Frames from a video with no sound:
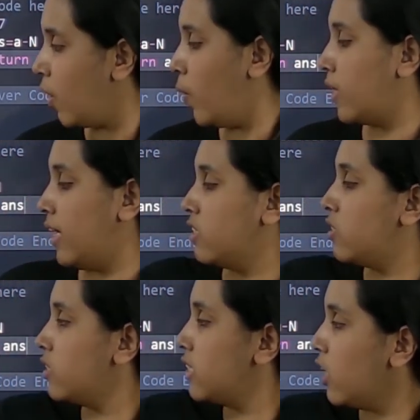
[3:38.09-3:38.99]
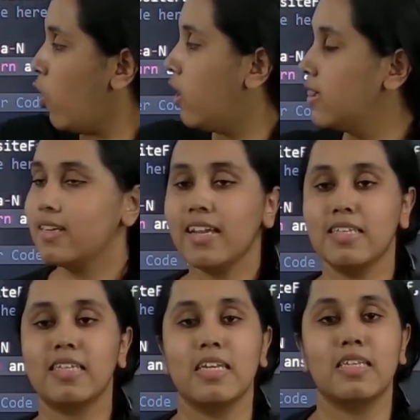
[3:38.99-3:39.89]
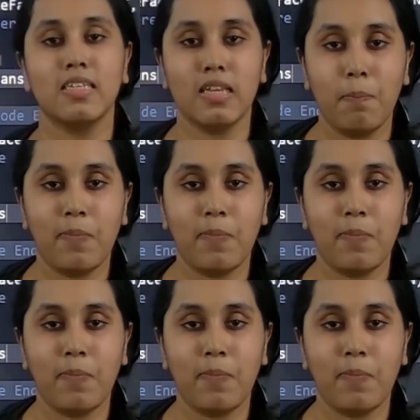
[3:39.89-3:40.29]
Okay, so see, all the test cases are